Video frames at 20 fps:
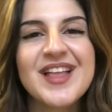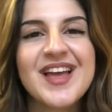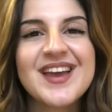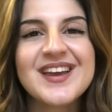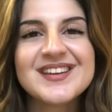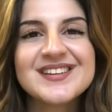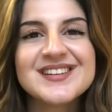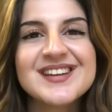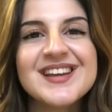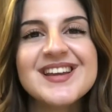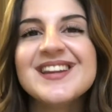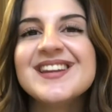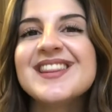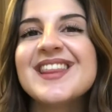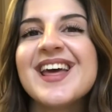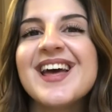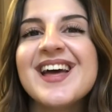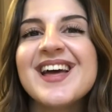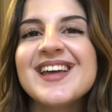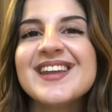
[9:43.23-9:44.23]
liked it,
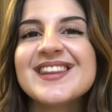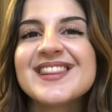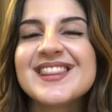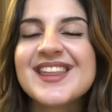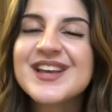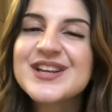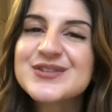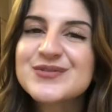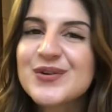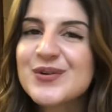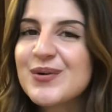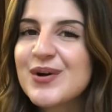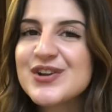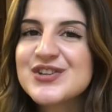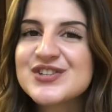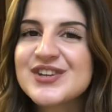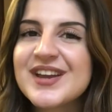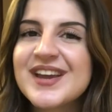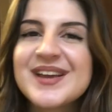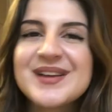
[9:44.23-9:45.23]
and thanks for
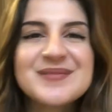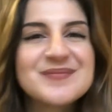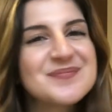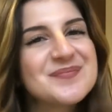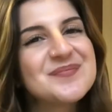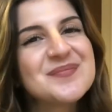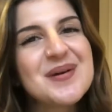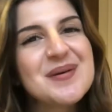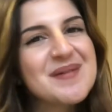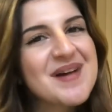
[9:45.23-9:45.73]
watching. Bye